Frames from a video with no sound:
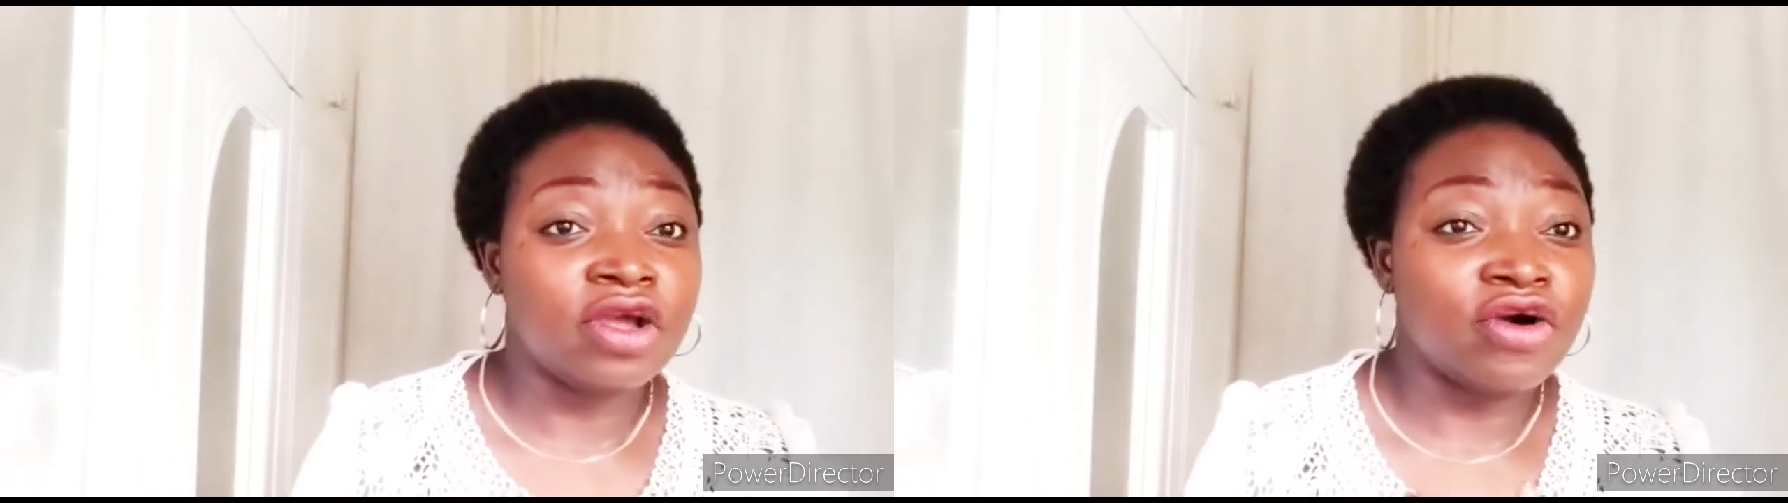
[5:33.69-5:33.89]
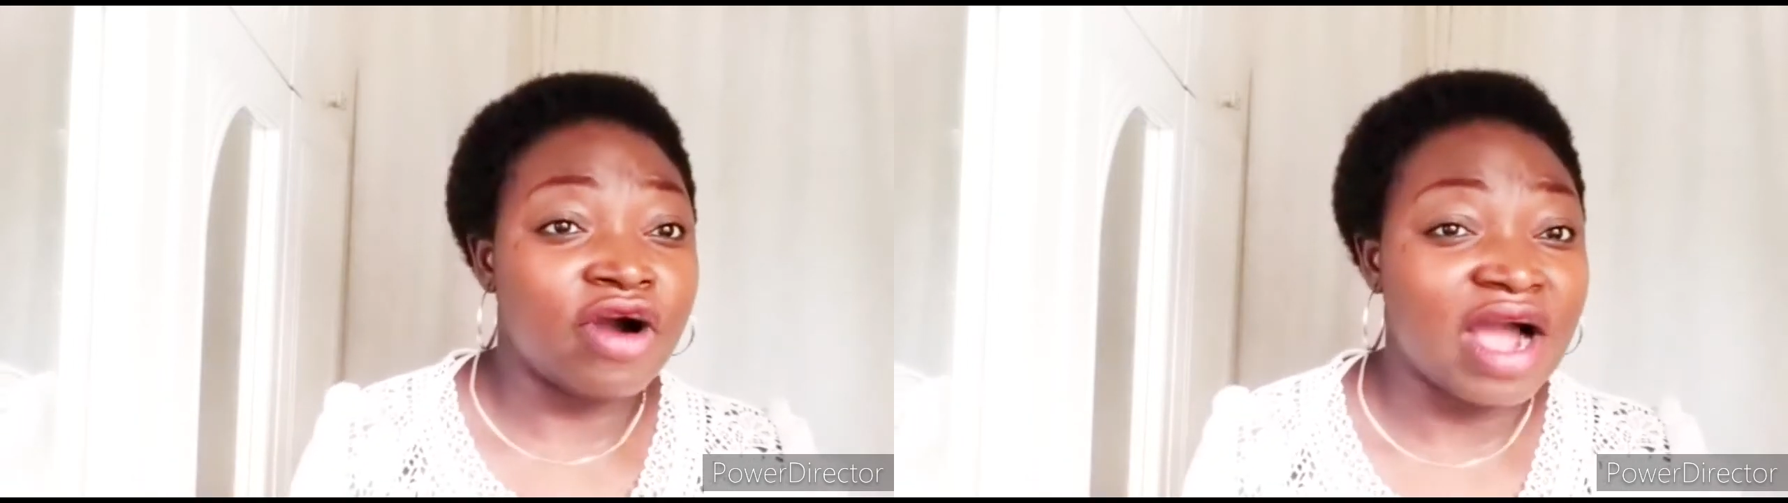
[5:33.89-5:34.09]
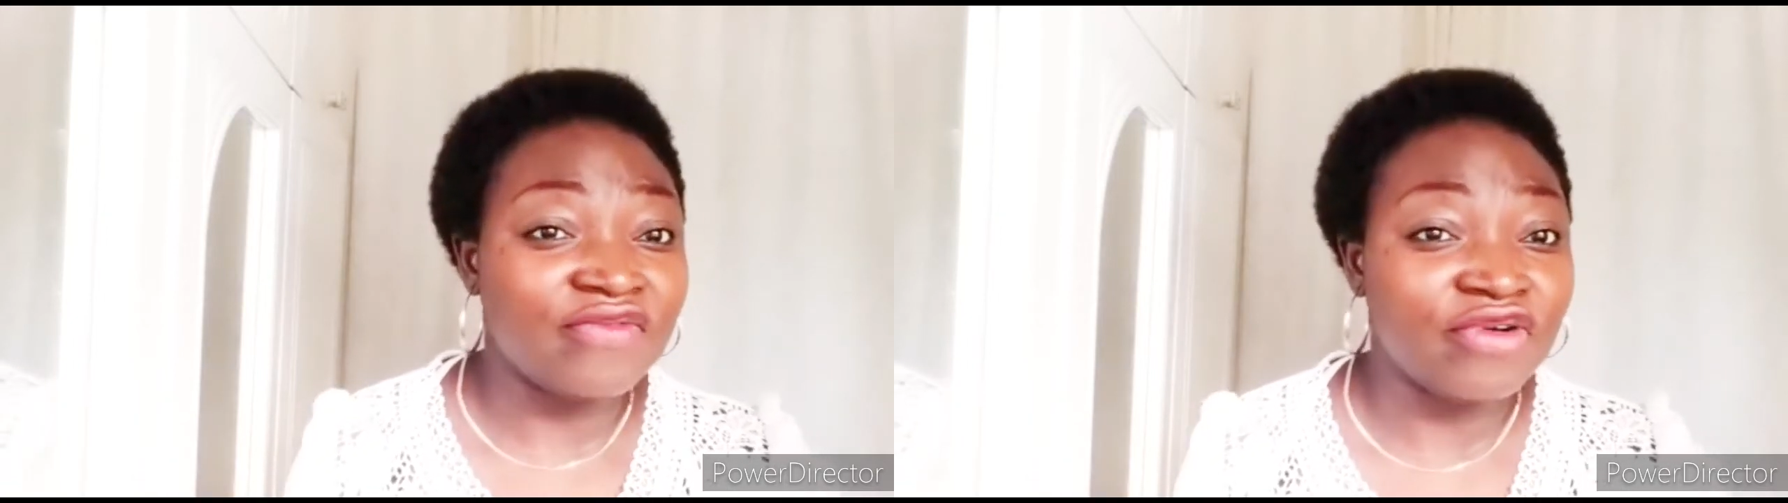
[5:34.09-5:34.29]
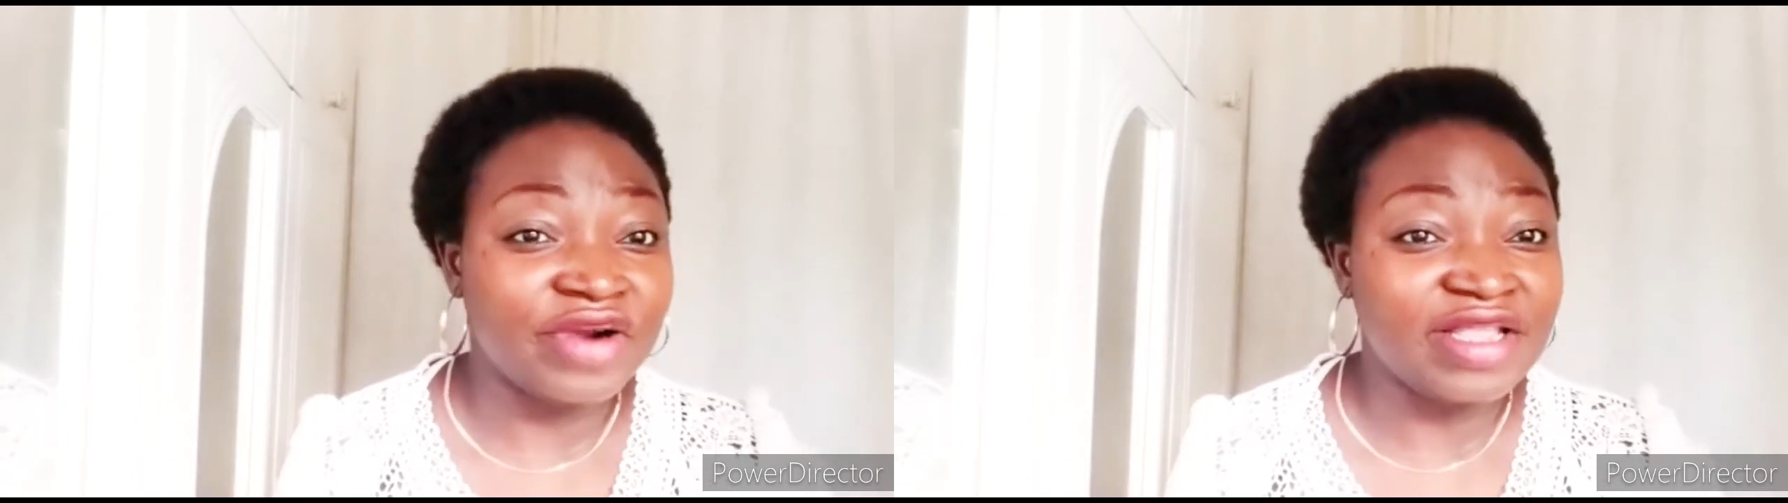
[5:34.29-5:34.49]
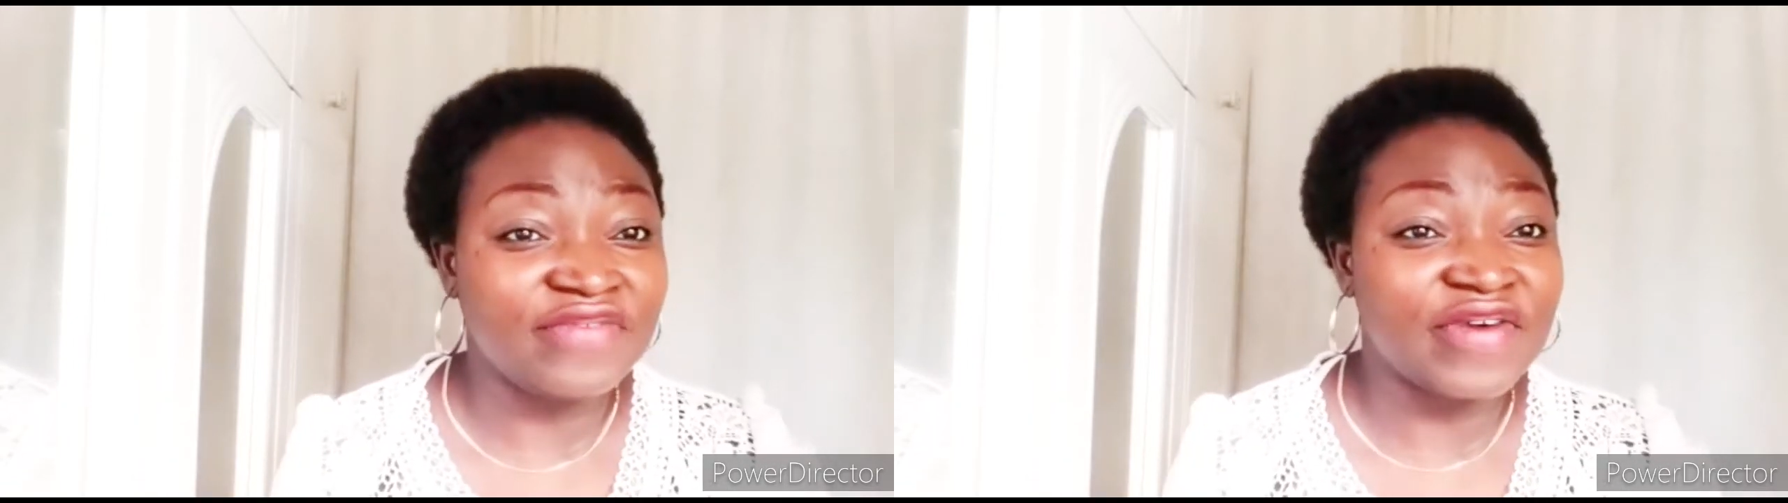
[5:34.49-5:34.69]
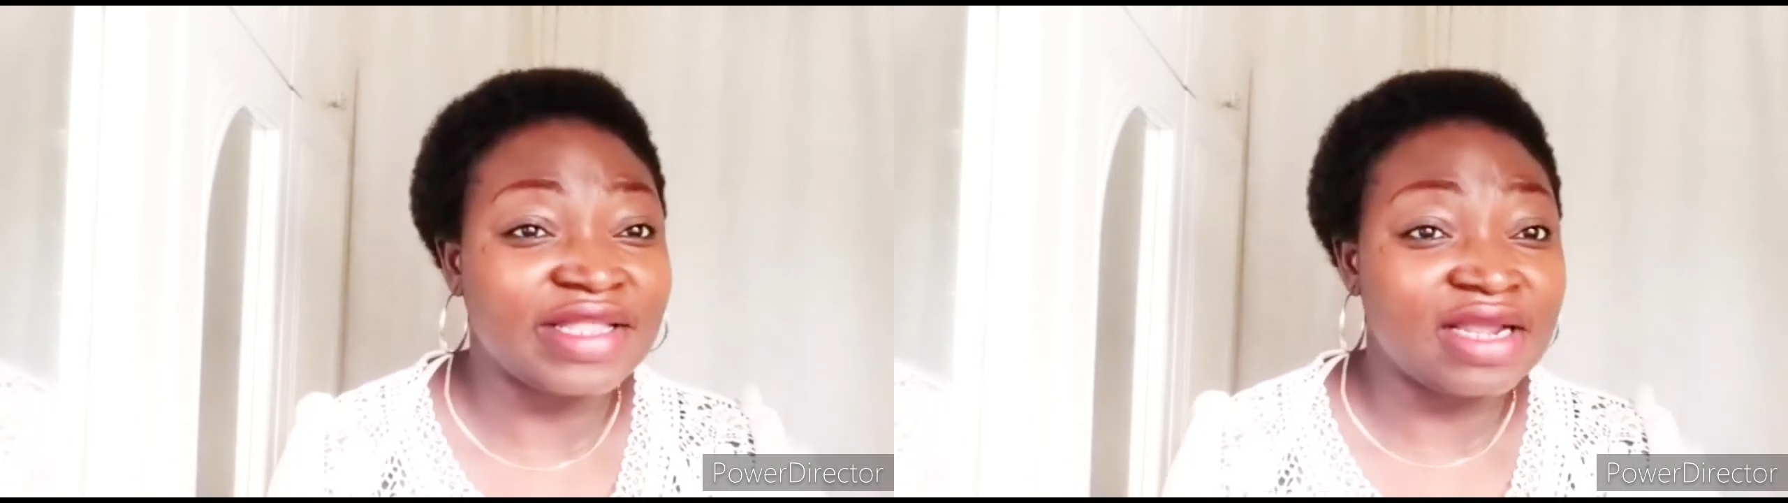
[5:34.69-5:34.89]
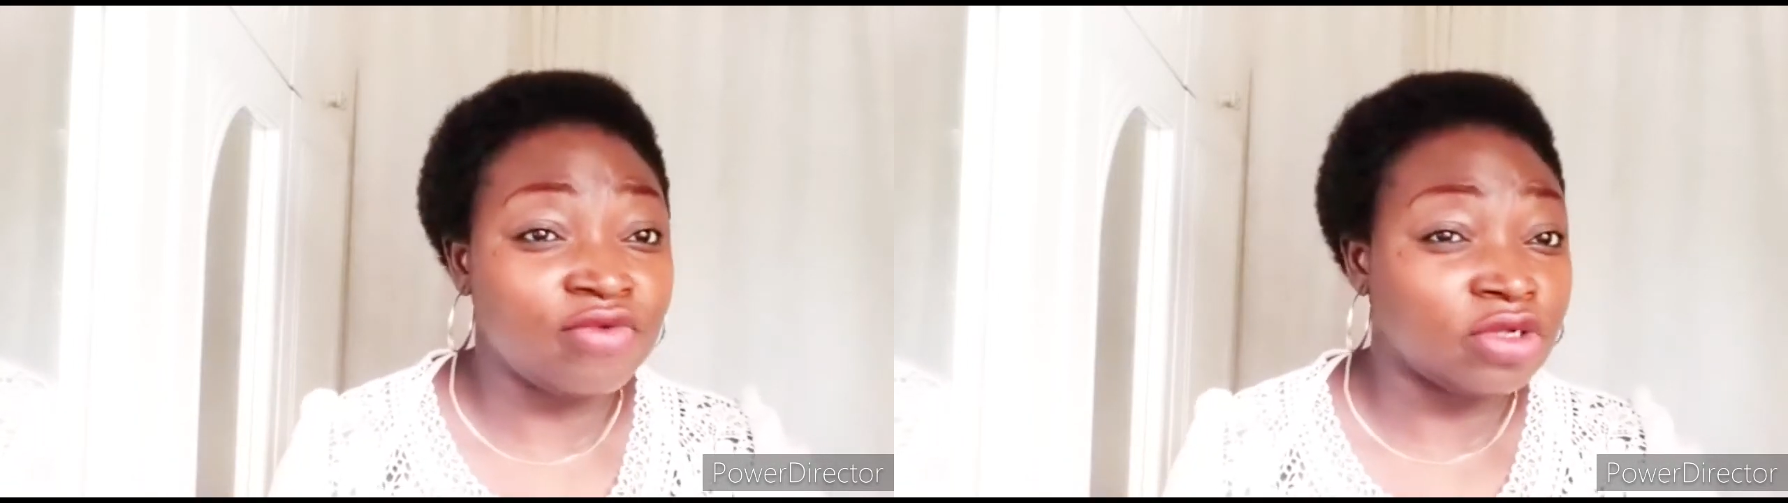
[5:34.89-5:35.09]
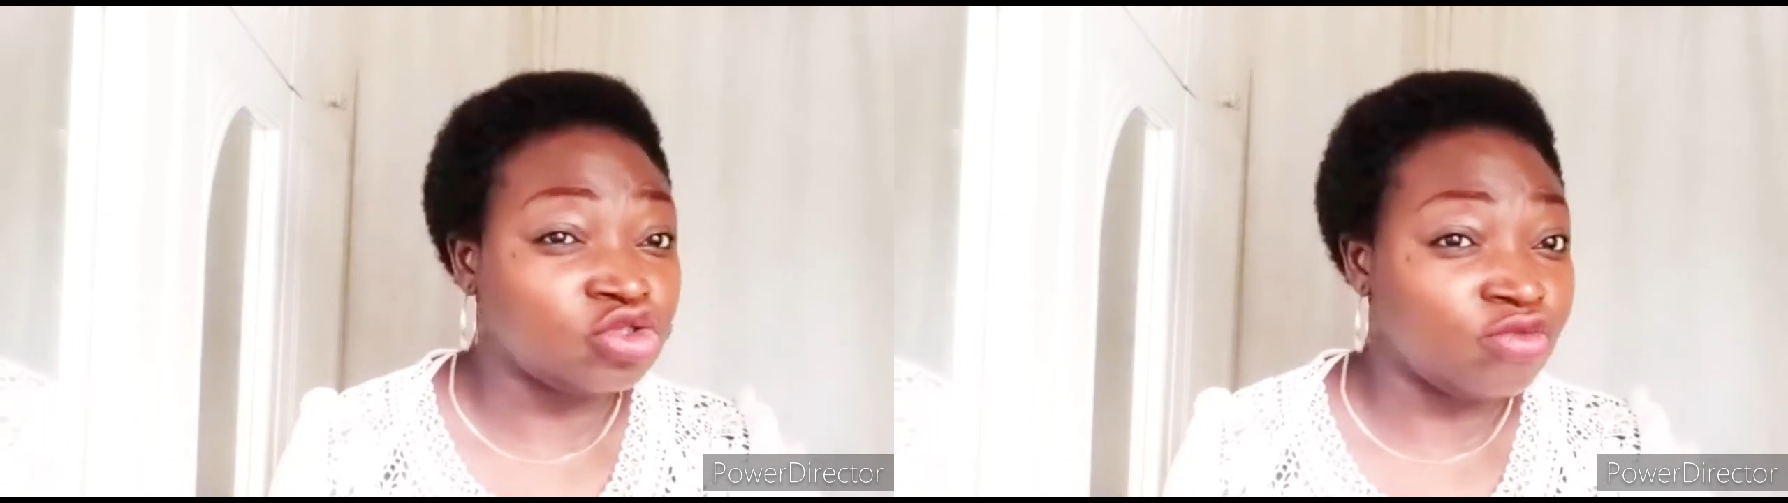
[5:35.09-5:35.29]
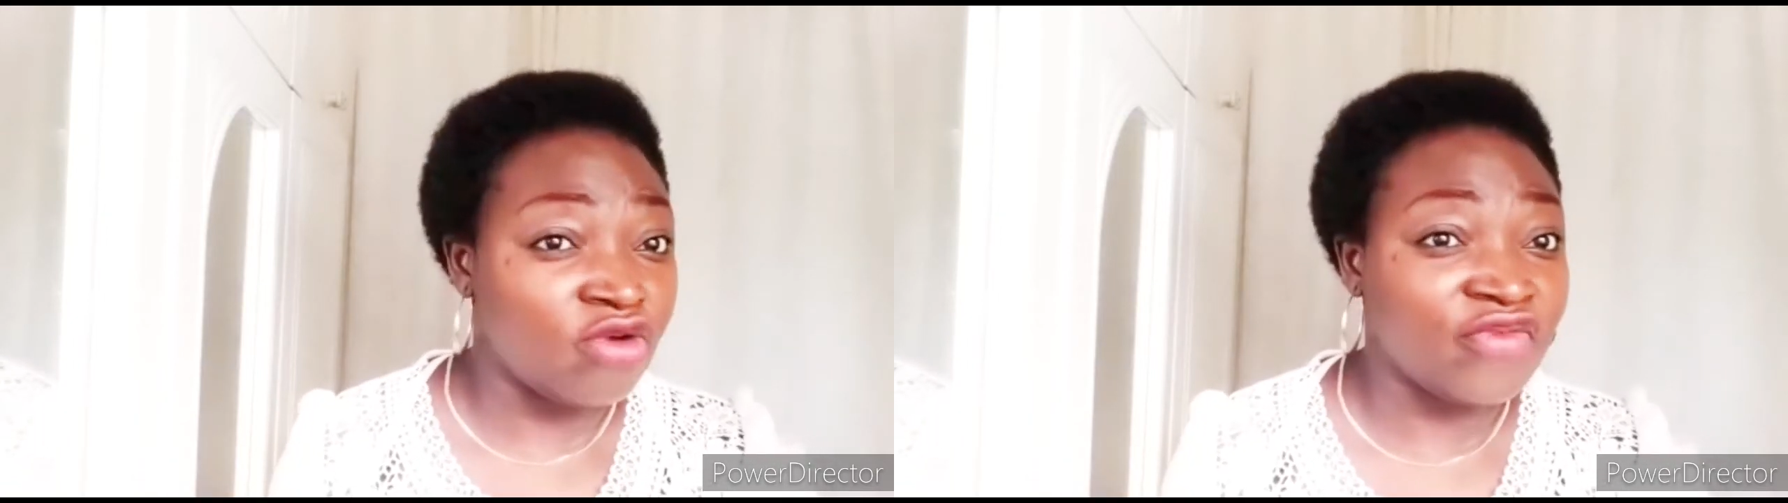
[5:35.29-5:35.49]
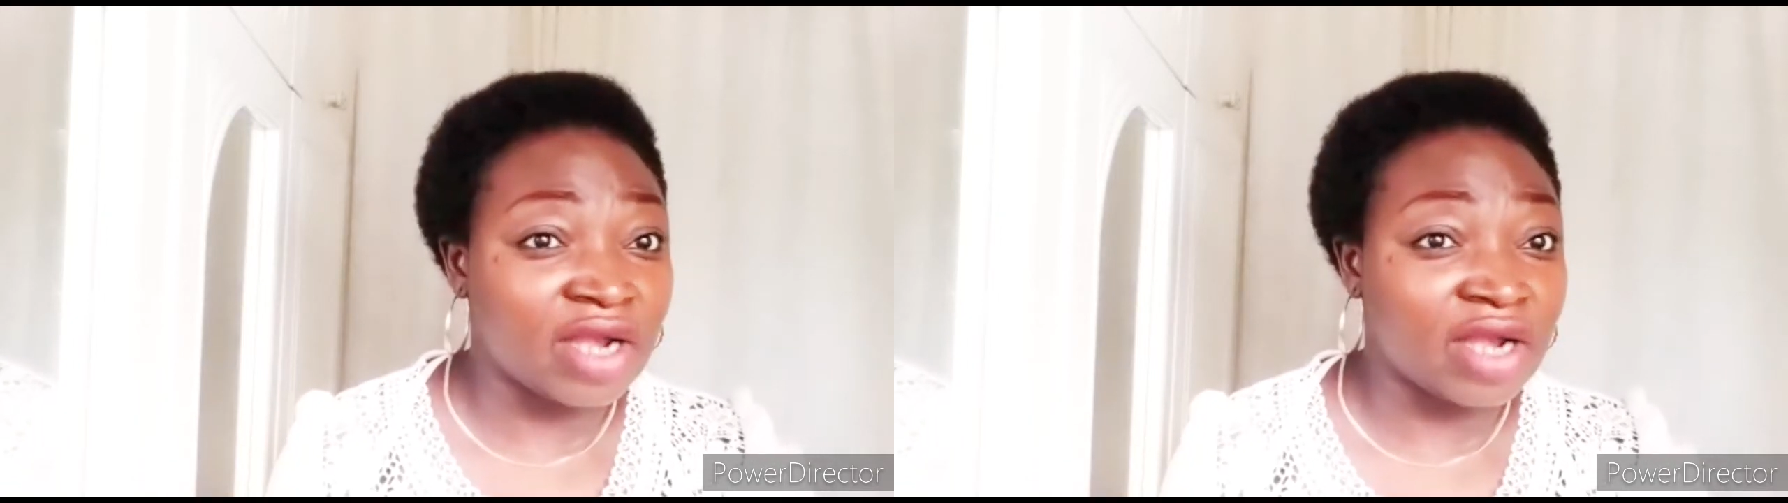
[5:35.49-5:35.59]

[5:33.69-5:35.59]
or have already finally want to move